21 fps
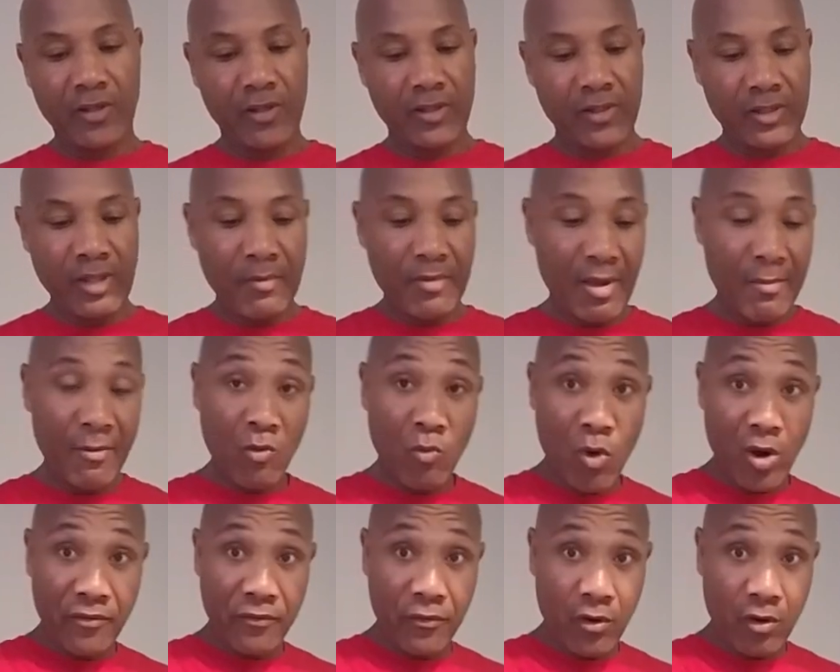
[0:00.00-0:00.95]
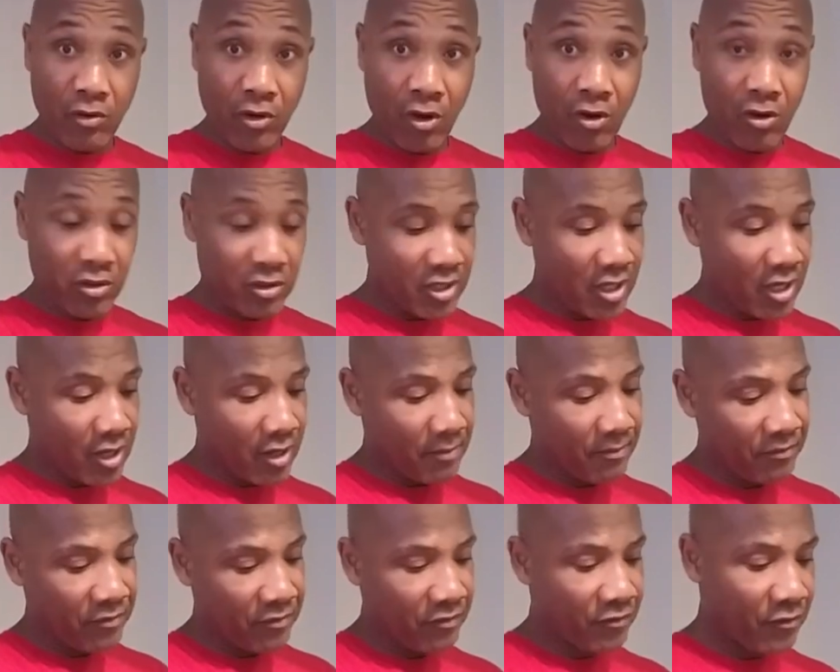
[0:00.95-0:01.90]
Something I've been wanting for a long time,
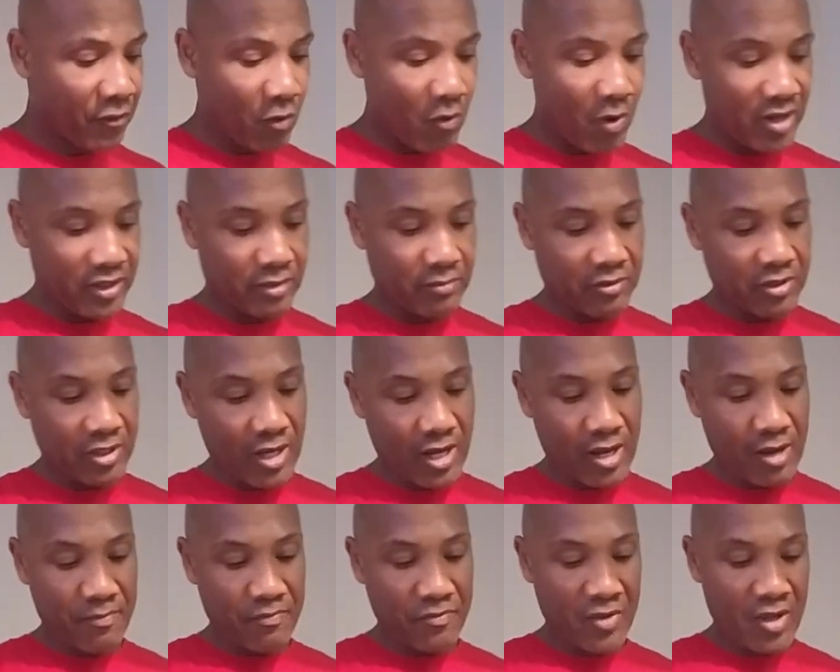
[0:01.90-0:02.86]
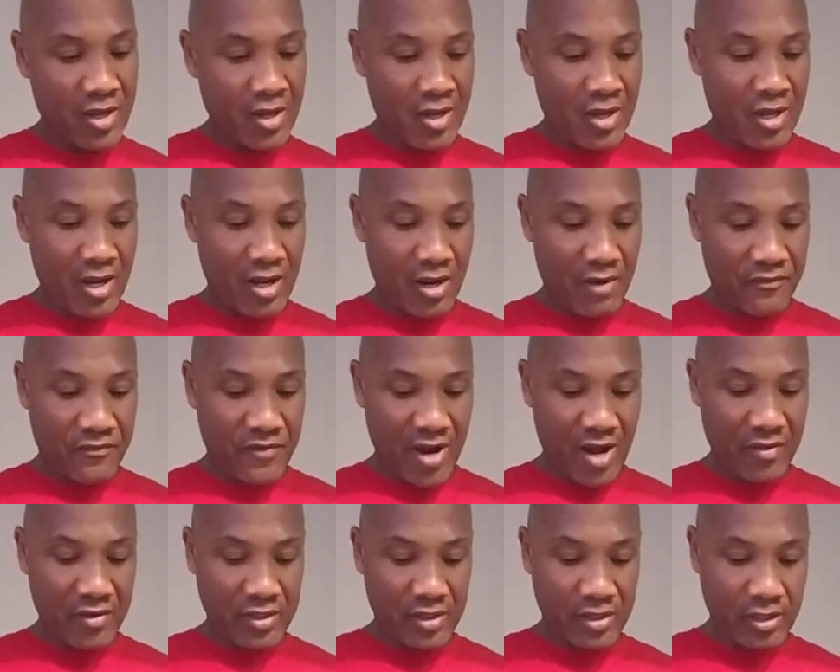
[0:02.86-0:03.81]
for quite some time. And I
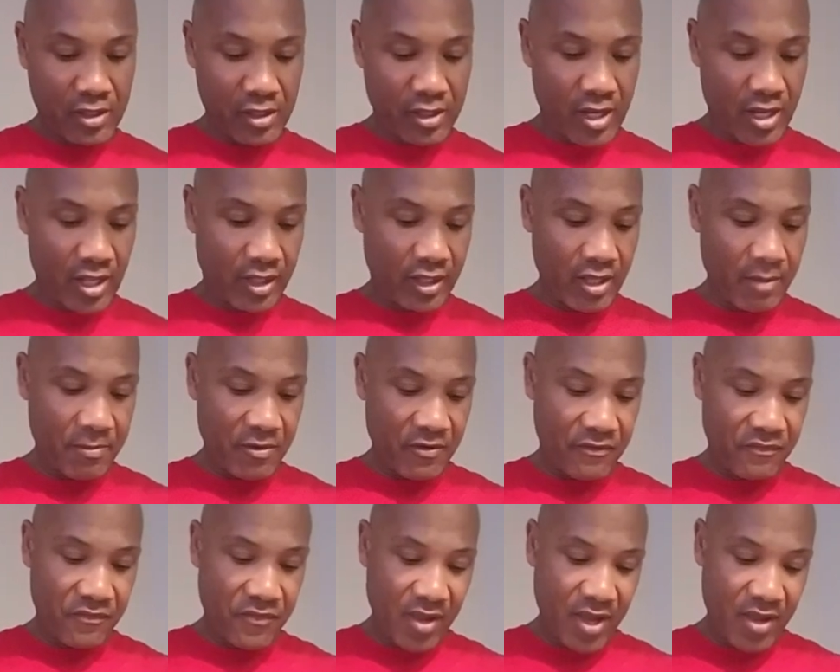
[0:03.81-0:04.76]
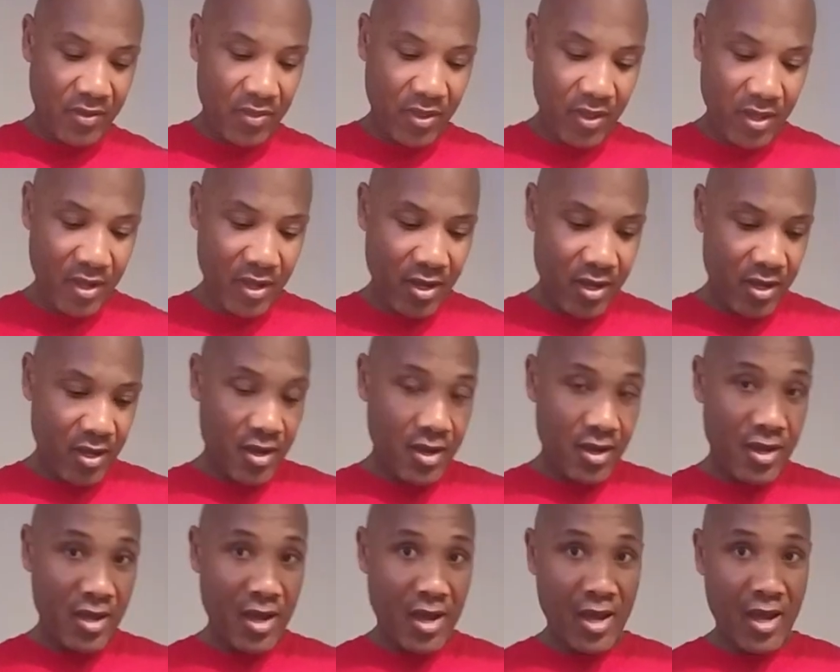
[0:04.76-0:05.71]
finally took a leap of faith
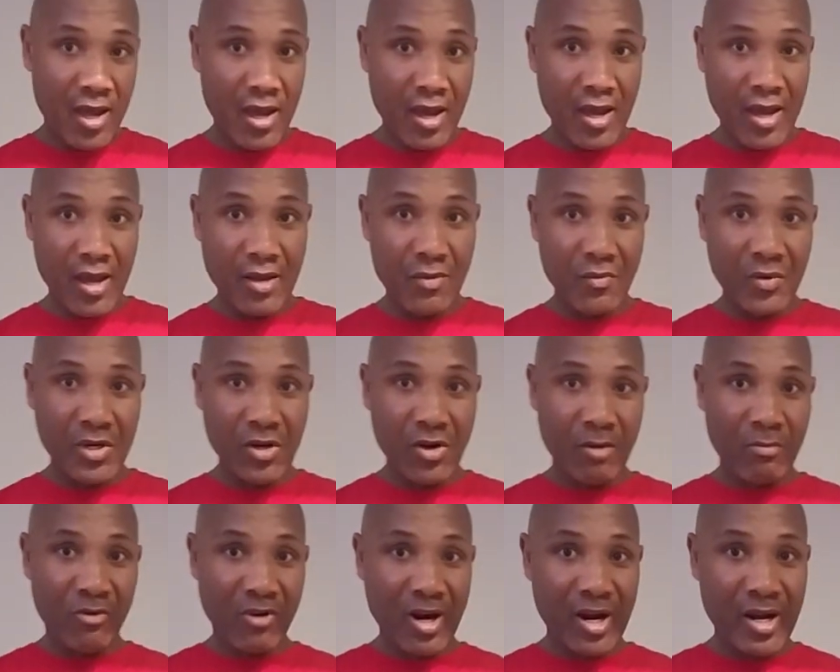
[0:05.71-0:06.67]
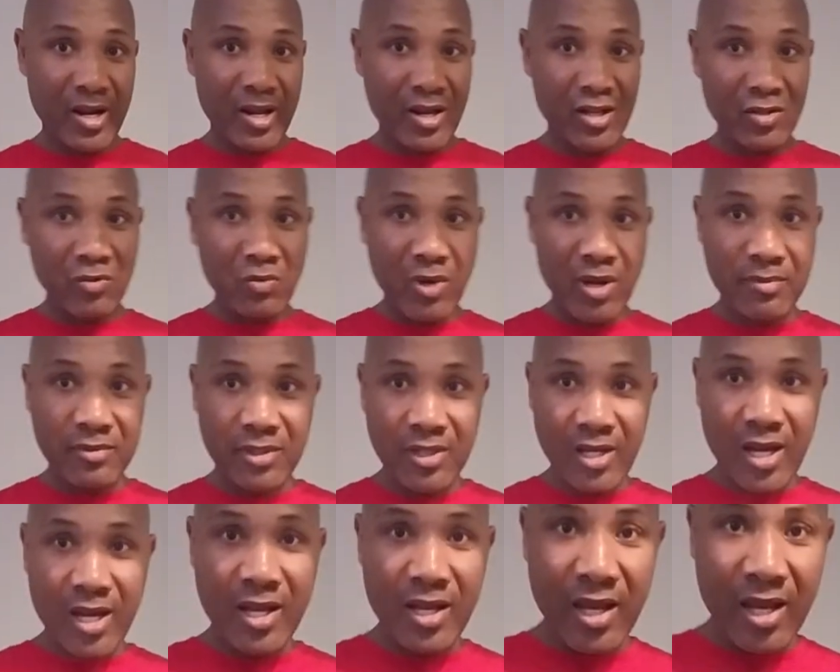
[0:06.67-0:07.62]
and went on Brownell's
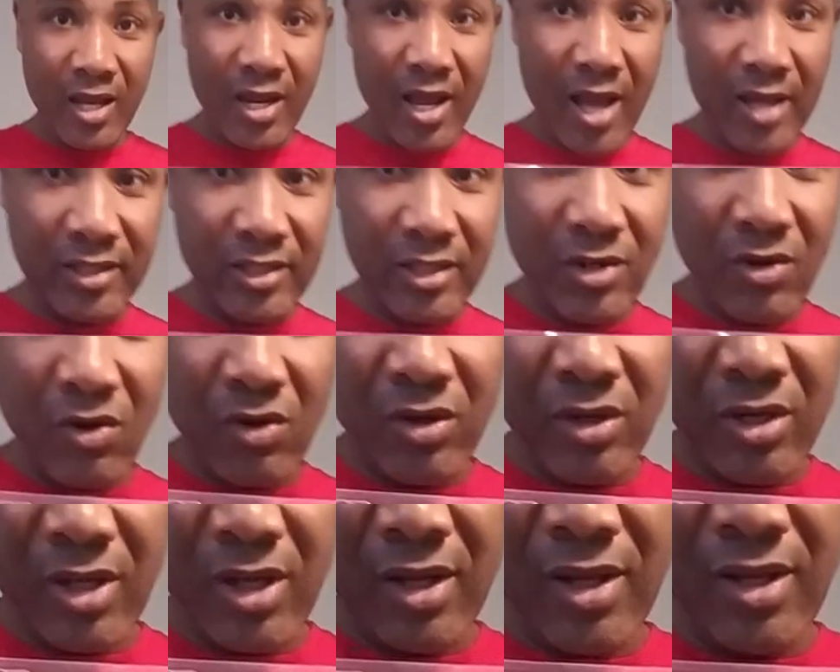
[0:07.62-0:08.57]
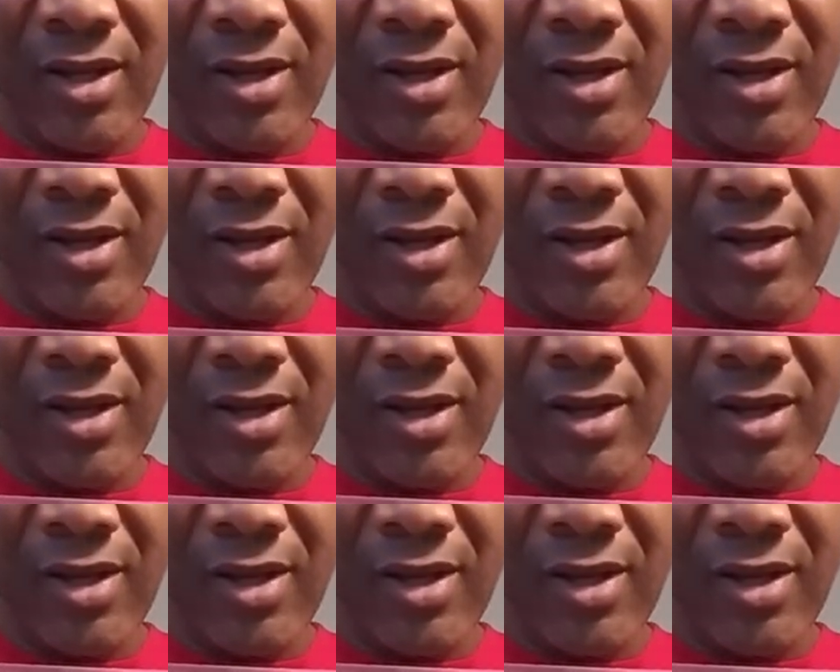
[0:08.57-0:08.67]
website and actually ordered it.